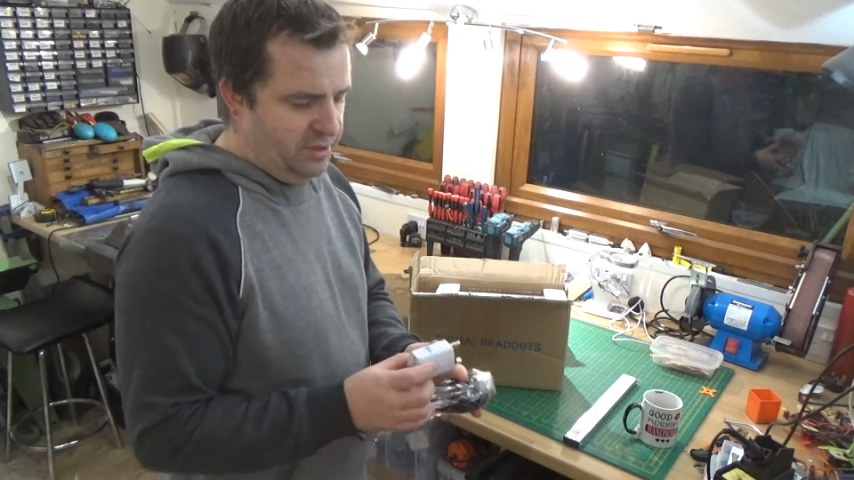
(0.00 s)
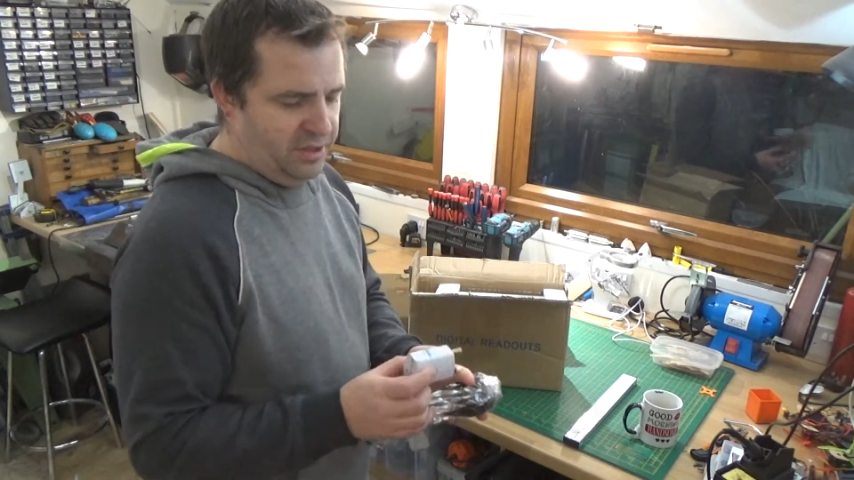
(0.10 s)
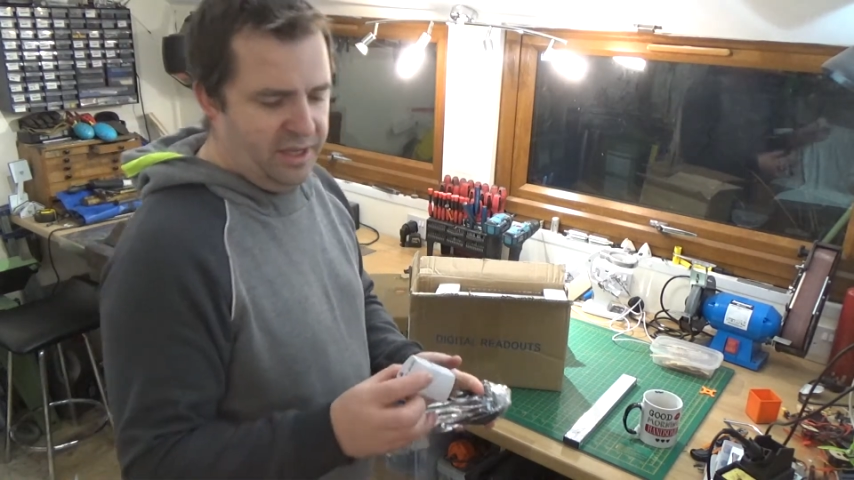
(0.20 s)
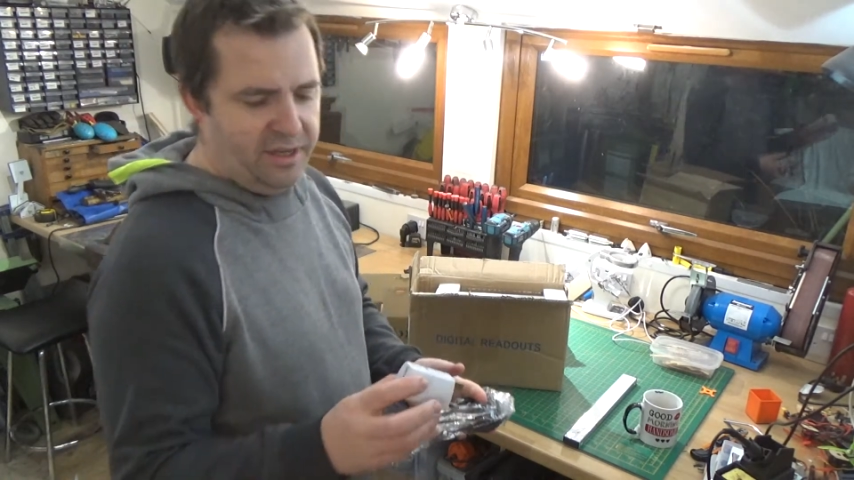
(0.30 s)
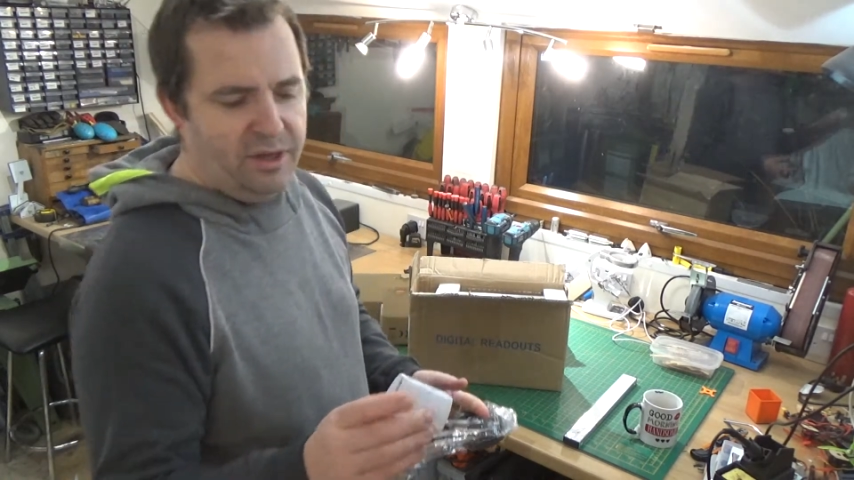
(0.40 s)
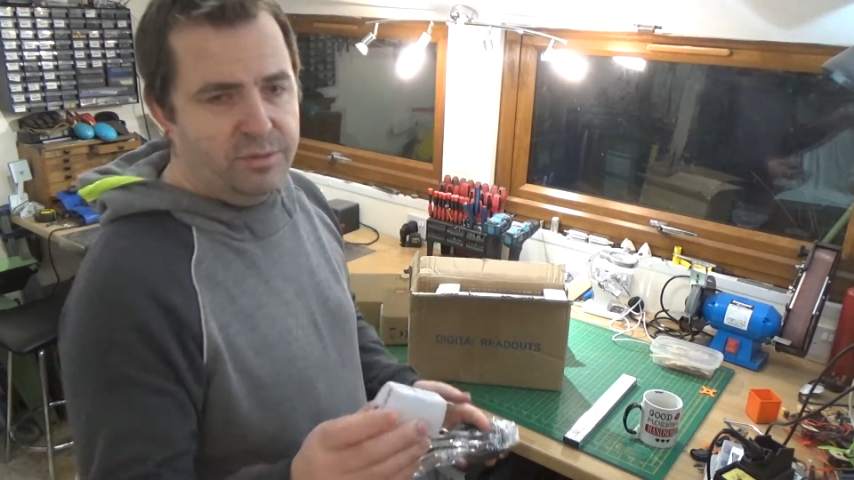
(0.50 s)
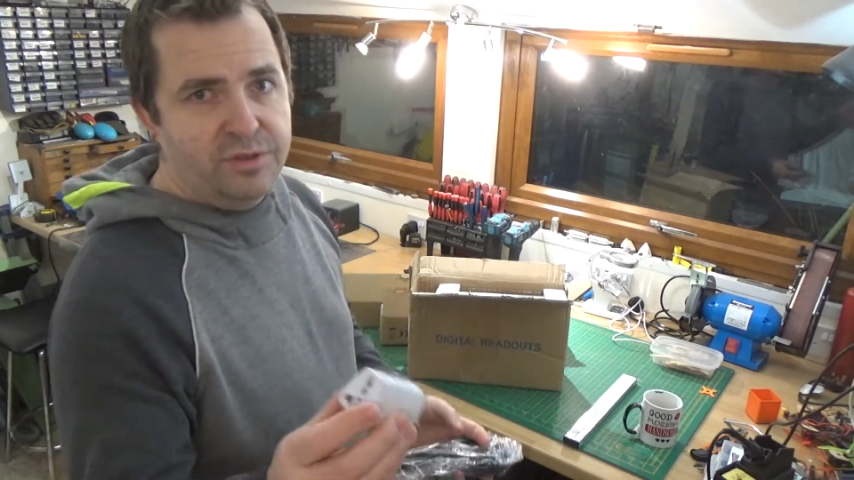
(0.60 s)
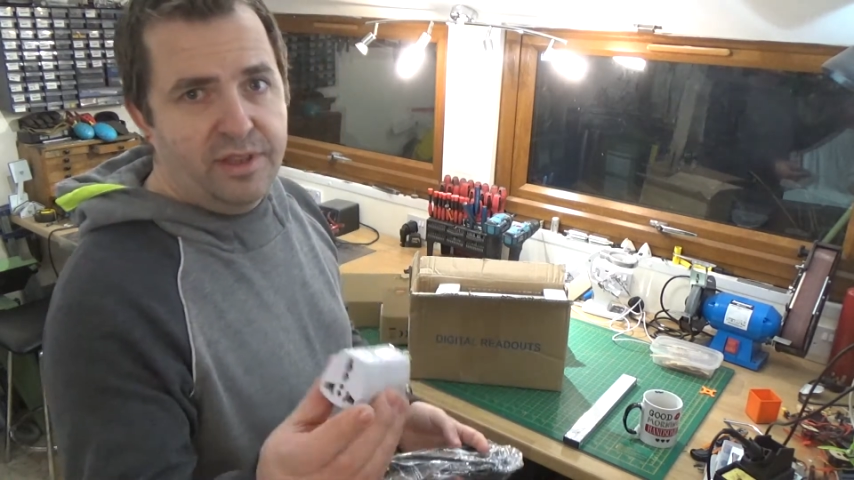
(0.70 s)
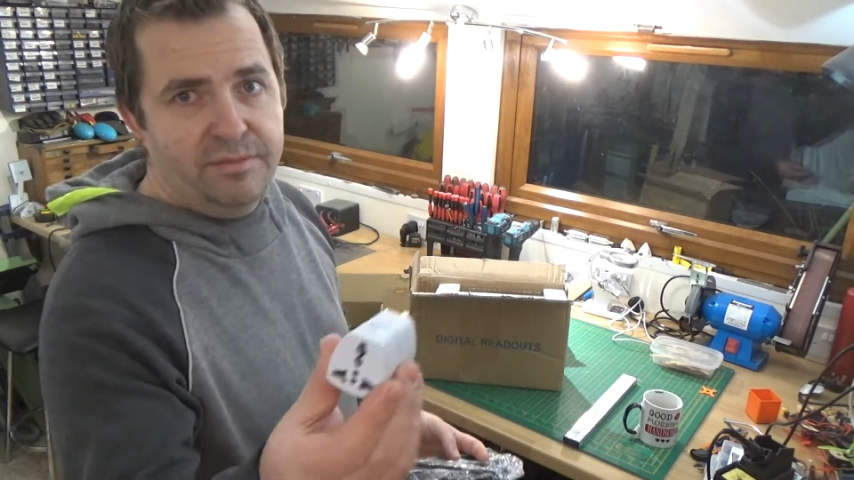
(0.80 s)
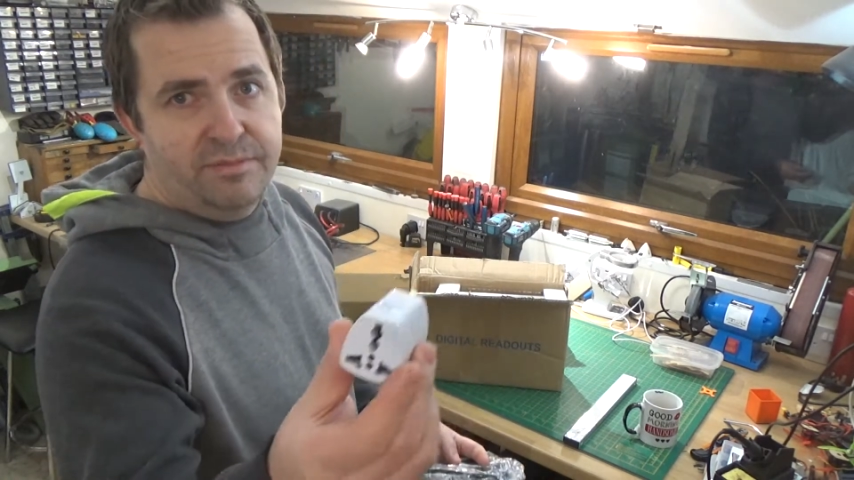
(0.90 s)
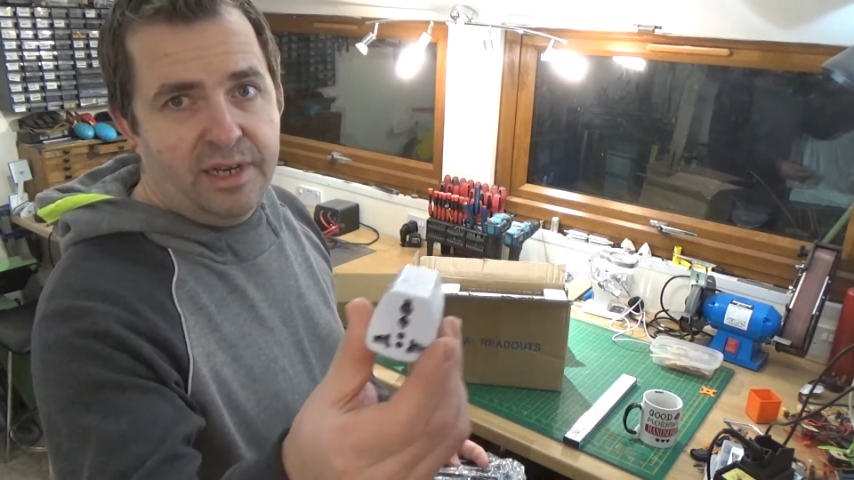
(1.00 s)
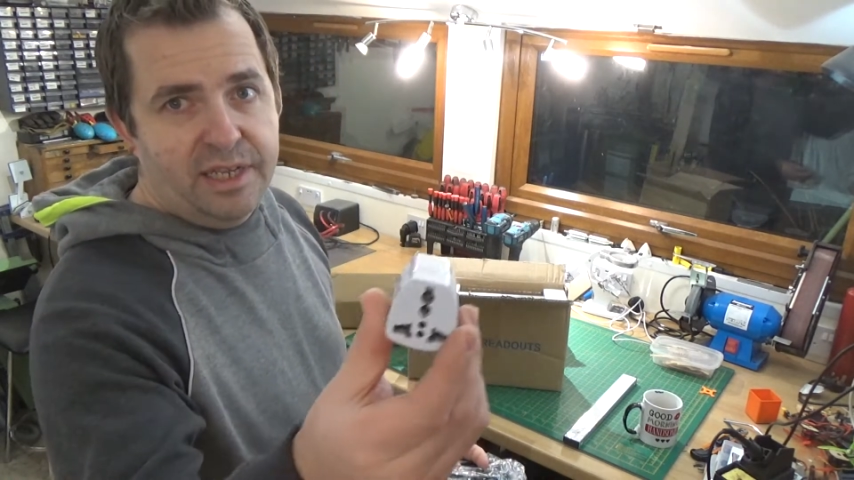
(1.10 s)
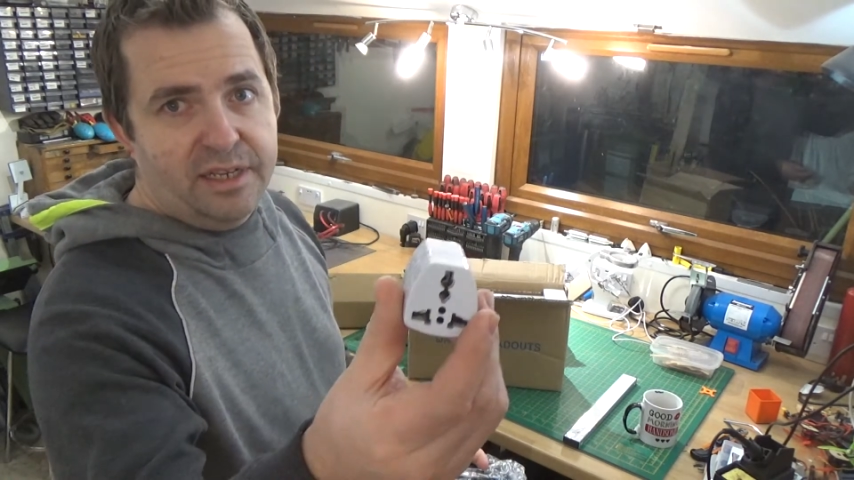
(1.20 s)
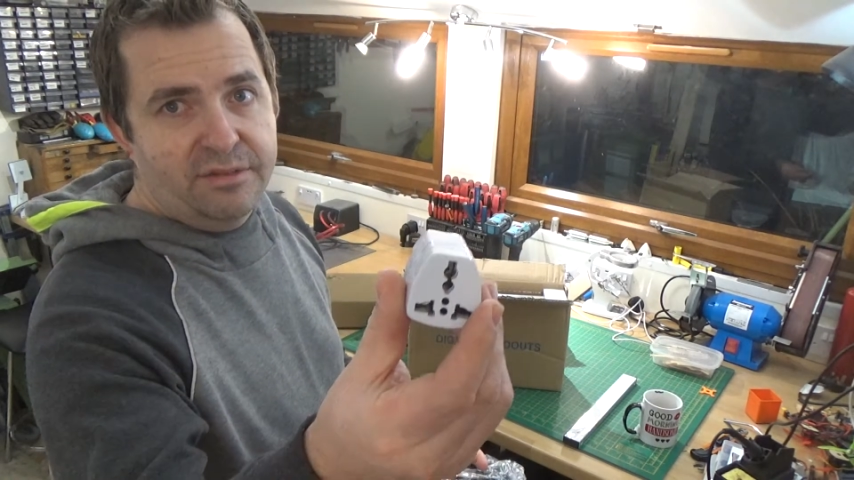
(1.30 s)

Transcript: it comes with them blinking